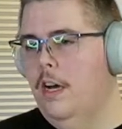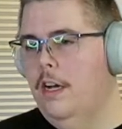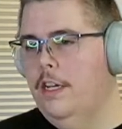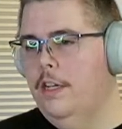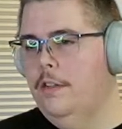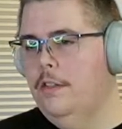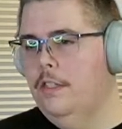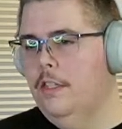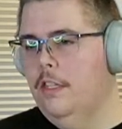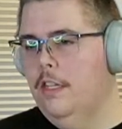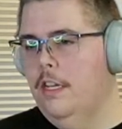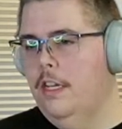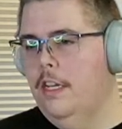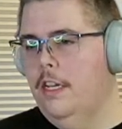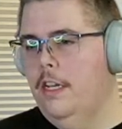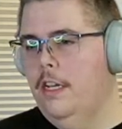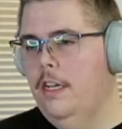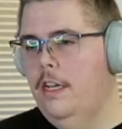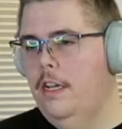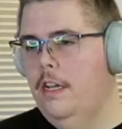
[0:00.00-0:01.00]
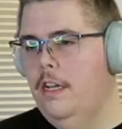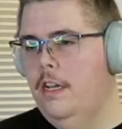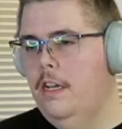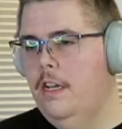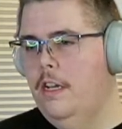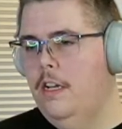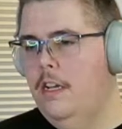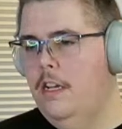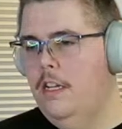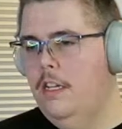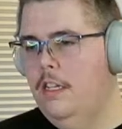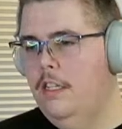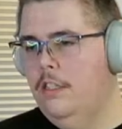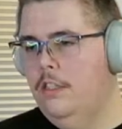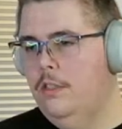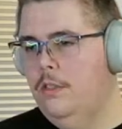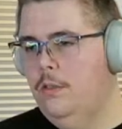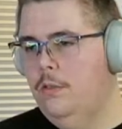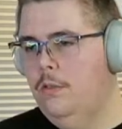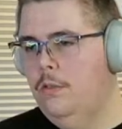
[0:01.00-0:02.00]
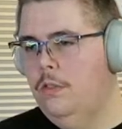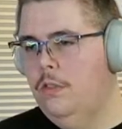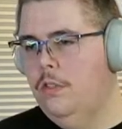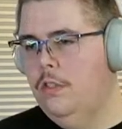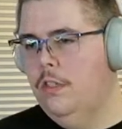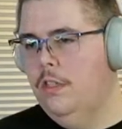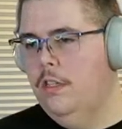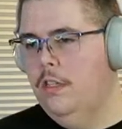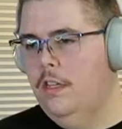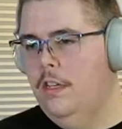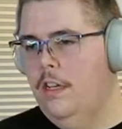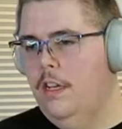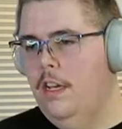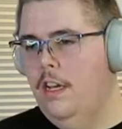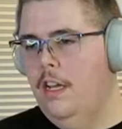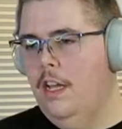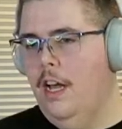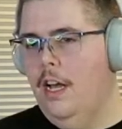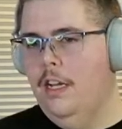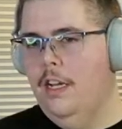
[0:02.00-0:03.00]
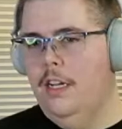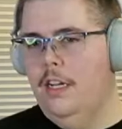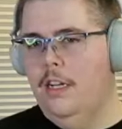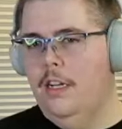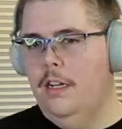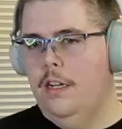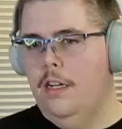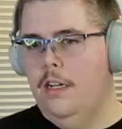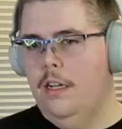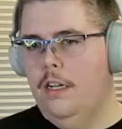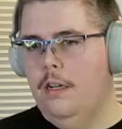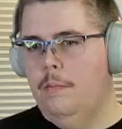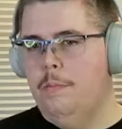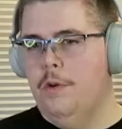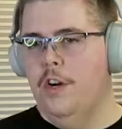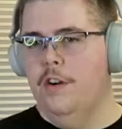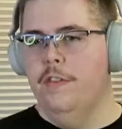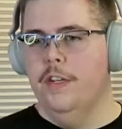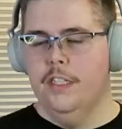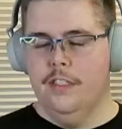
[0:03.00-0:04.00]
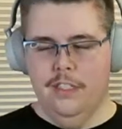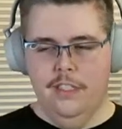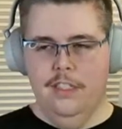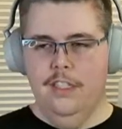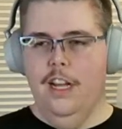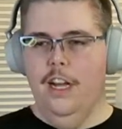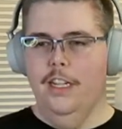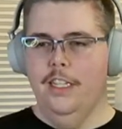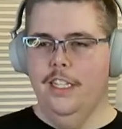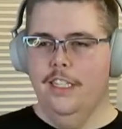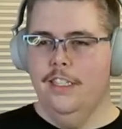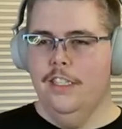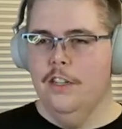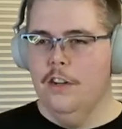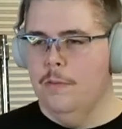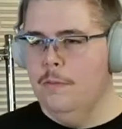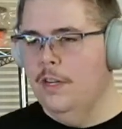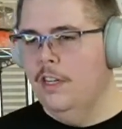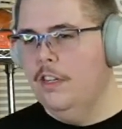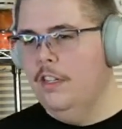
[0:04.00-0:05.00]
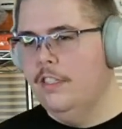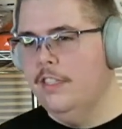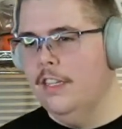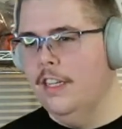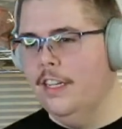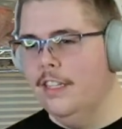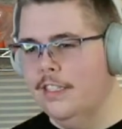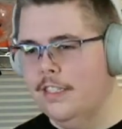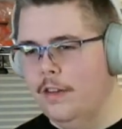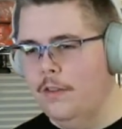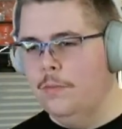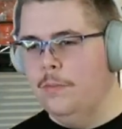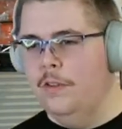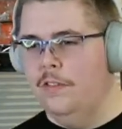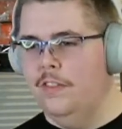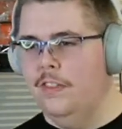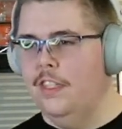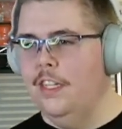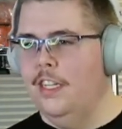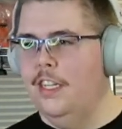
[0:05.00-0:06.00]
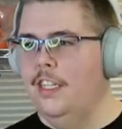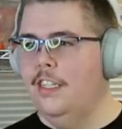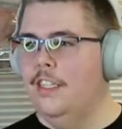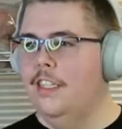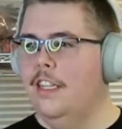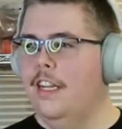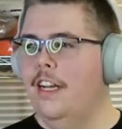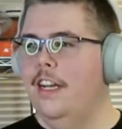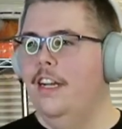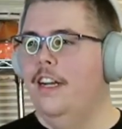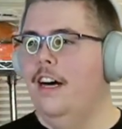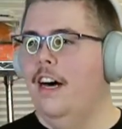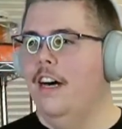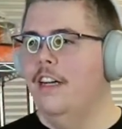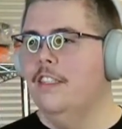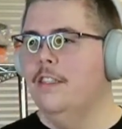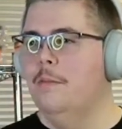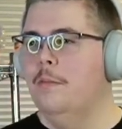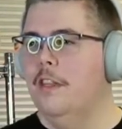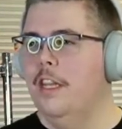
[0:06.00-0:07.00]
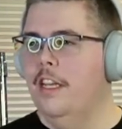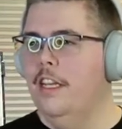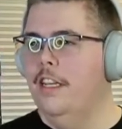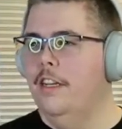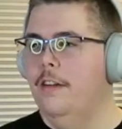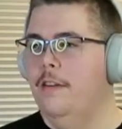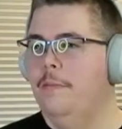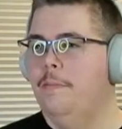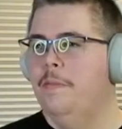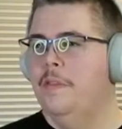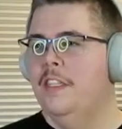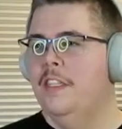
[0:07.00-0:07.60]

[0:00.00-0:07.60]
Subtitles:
Audio delay. Choose. Perfect. I did 0 milliseconds. I removed any delay. Awesome. Thank you.